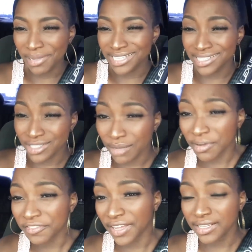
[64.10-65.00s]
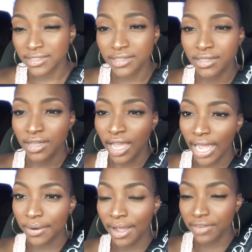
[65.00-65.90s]
a basic summer face.
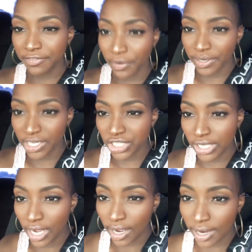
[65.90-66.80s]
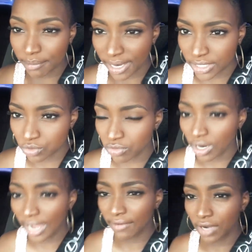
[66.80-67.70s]
I don't have any foundation on, but
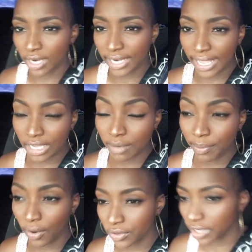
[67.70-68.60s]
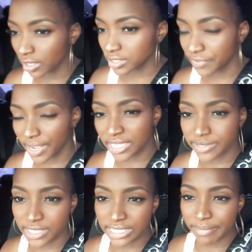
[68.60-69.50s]
have on like powder. So if you guys
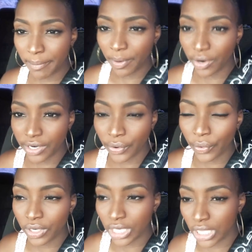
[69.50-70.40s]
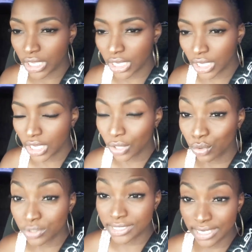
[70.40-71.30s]
want to see my powder only
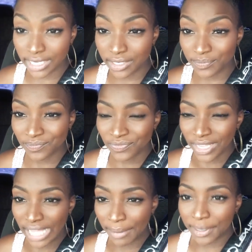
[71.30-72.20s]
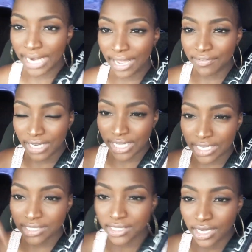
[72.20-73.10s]
routine, I'm gonna have it
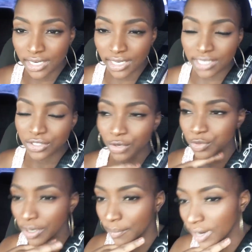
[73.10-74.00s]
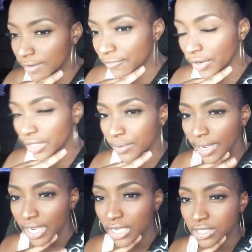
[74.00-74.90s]
linked in the description bar for you
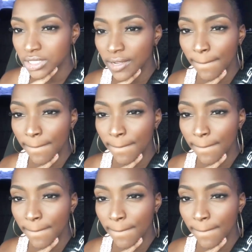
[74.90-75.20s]
guys.